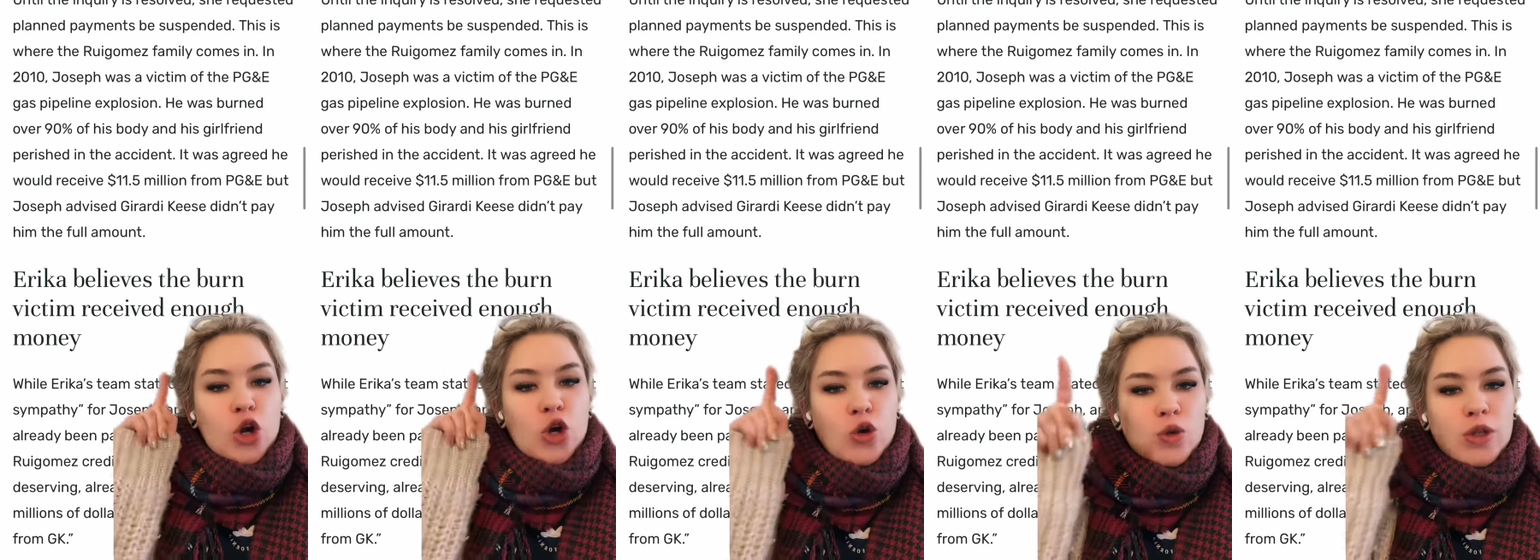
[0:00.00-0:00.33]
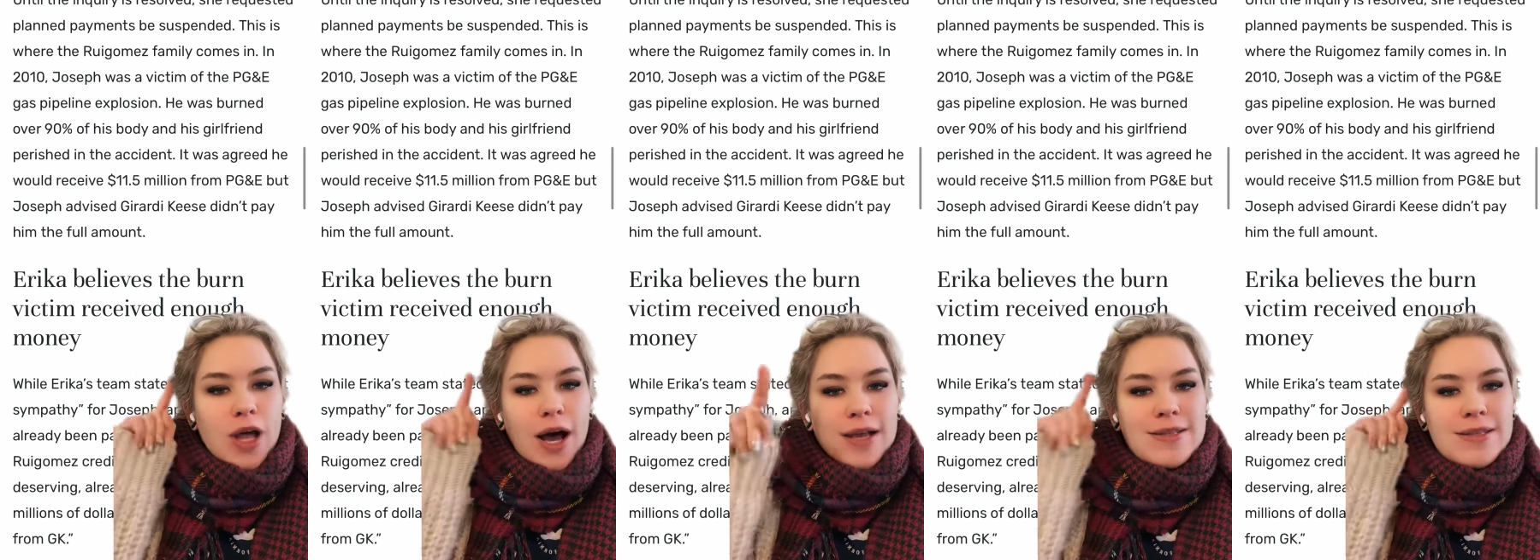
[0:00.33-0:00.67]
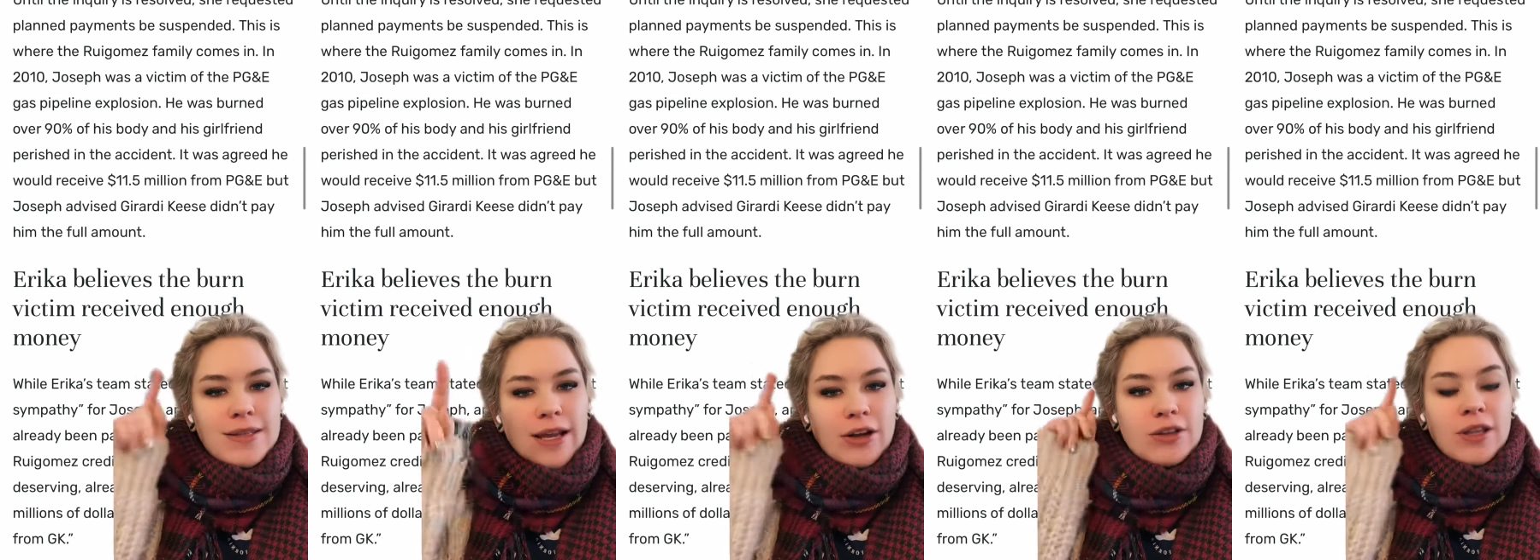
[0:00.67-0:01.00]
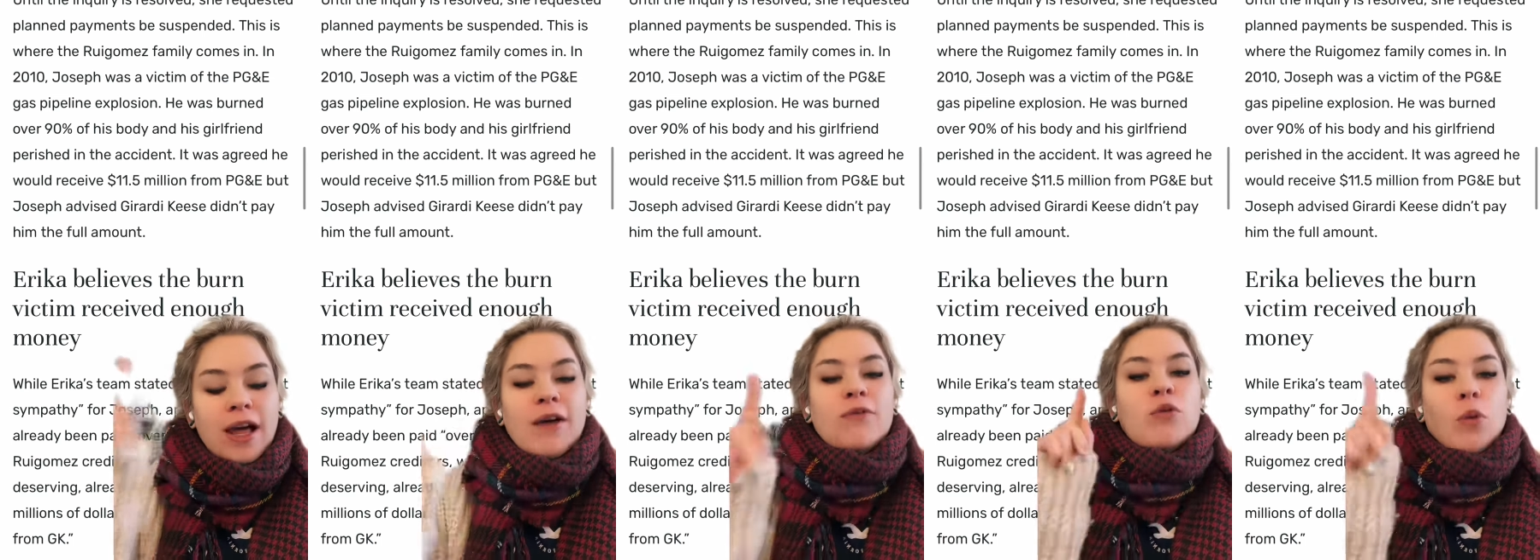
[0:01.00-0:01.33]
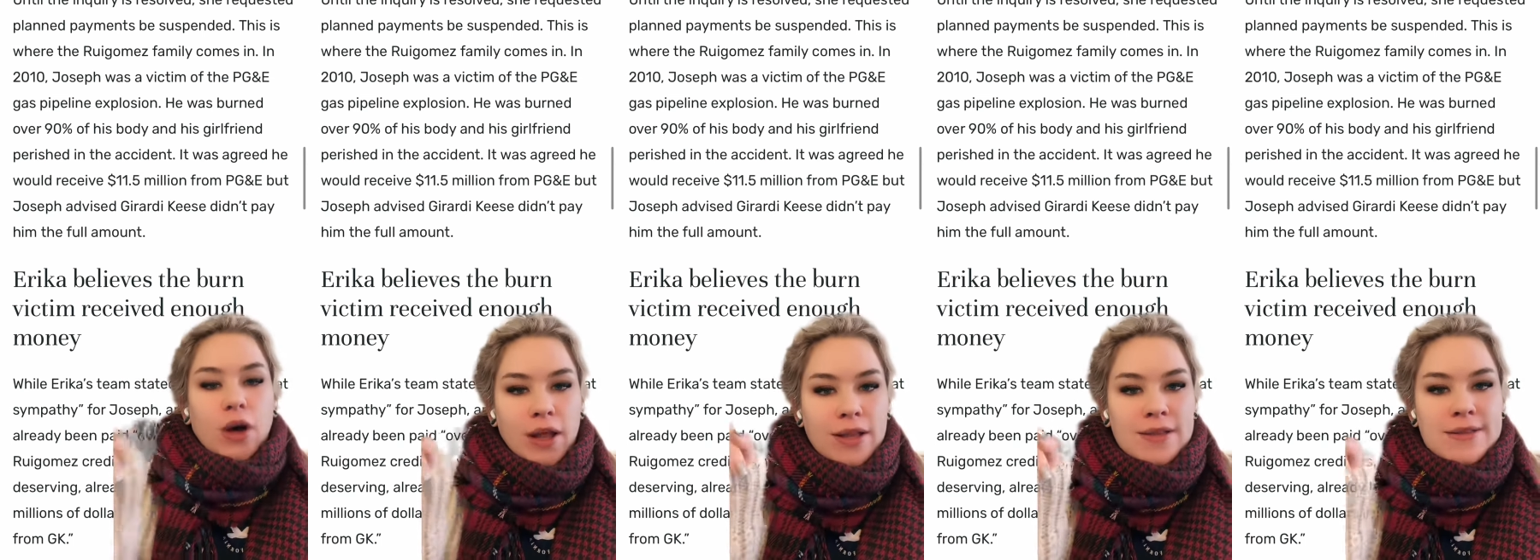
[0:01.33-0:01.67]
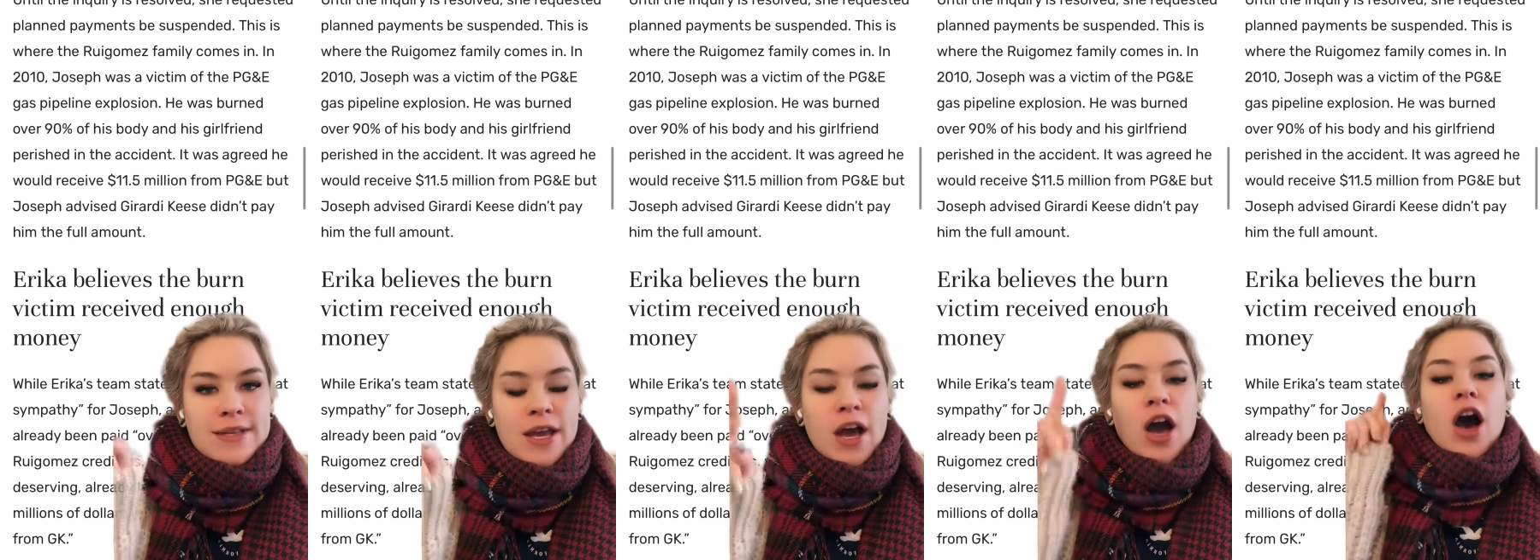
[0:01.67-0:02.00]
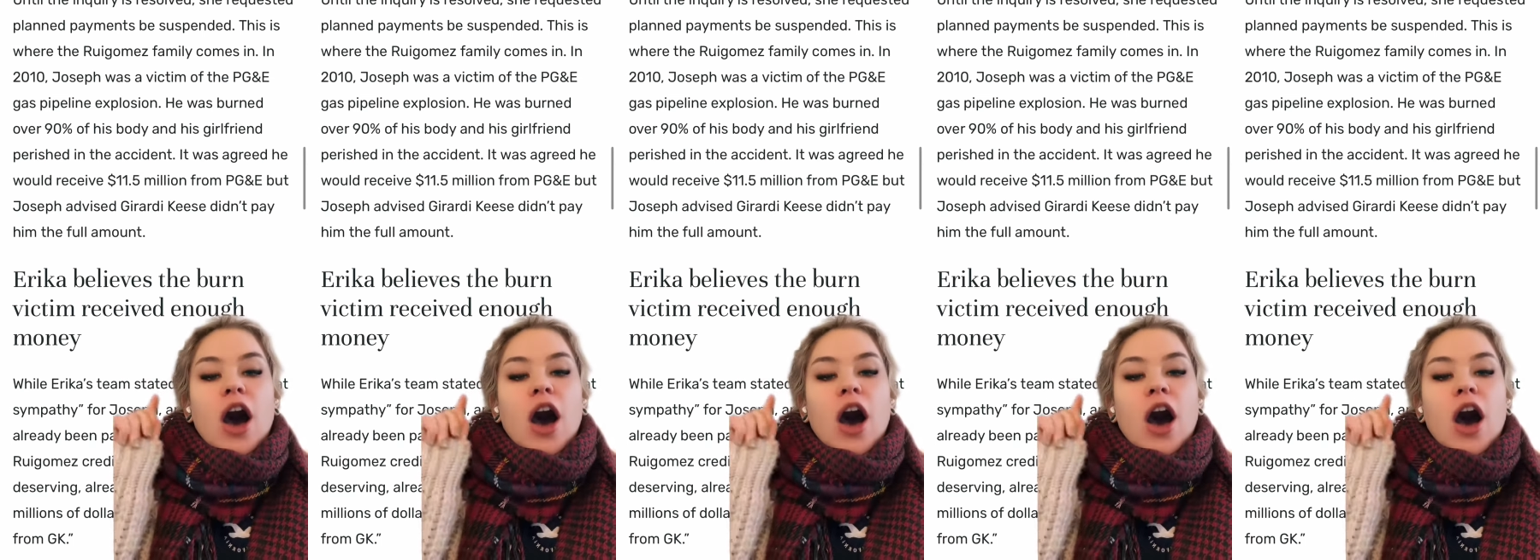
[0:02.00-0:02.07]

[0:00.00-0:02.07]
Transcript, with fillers: who lost their loved ones